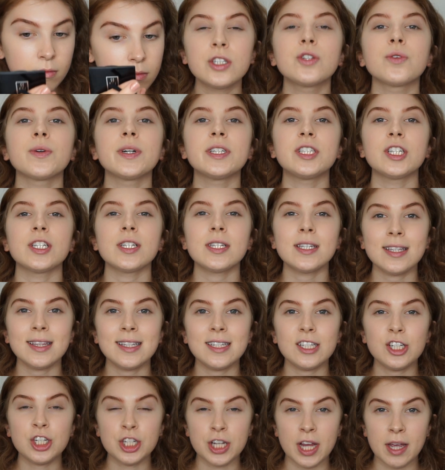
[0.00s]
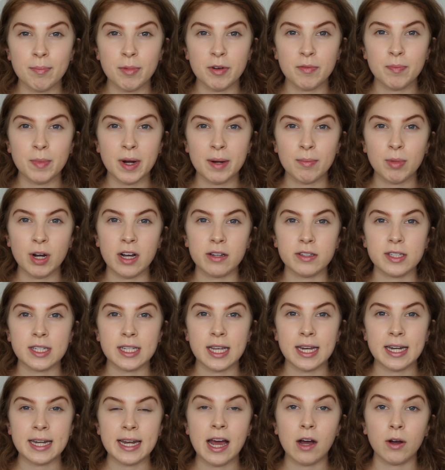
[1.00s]
So I just did the shape of my brows
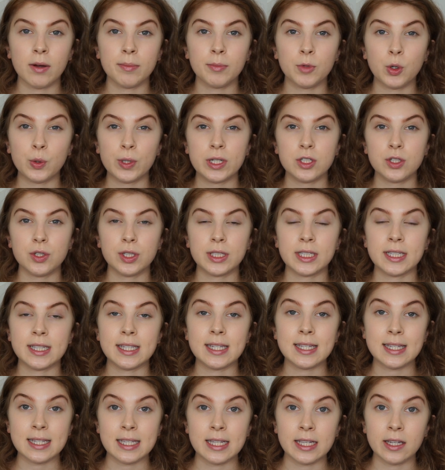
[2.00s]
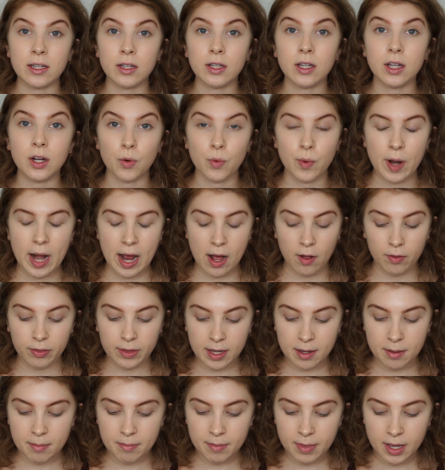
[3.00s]
and now I'm going to conceal around
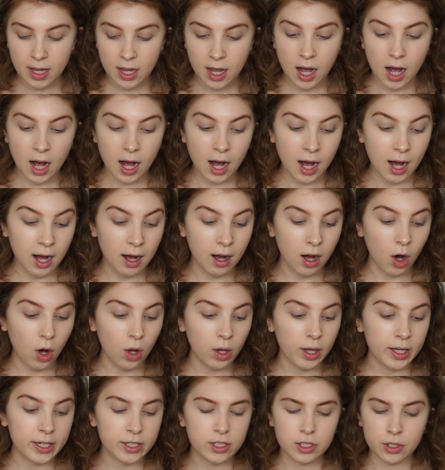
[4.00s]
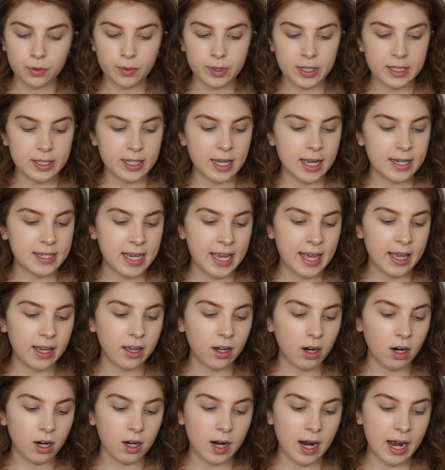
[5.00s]
them. All I do is I
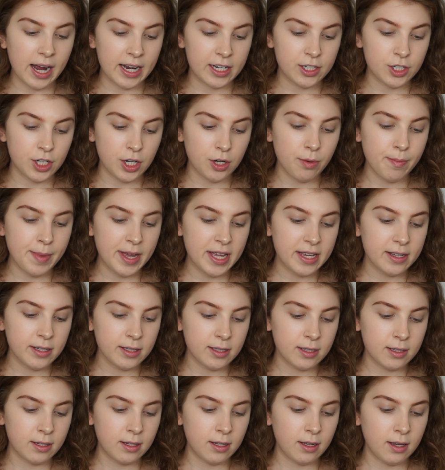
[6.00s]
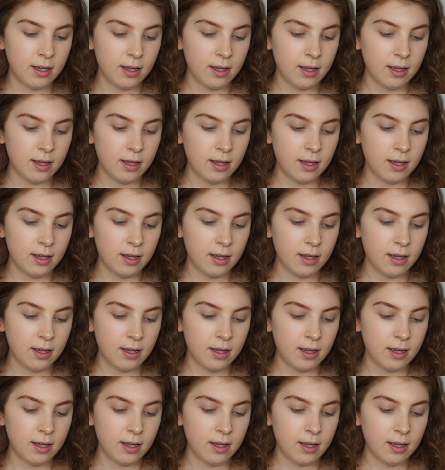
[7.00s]
take our eyeshadow base,